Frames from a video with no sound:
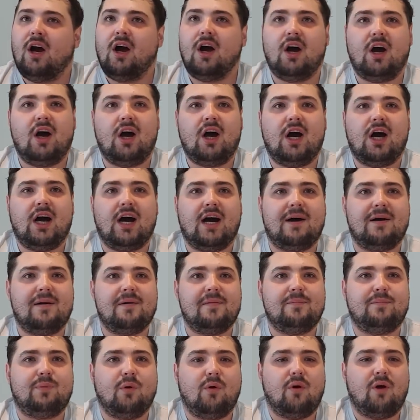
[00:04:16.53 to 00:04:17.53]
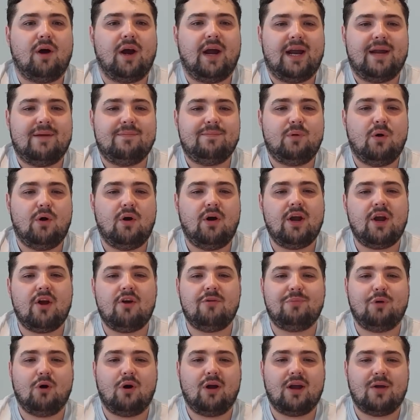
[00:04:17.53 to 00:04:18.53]
Oh boy, boy oh
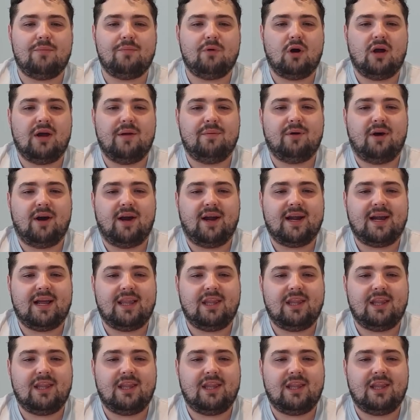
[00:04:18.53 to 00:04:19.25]
boy oh boy oh boy.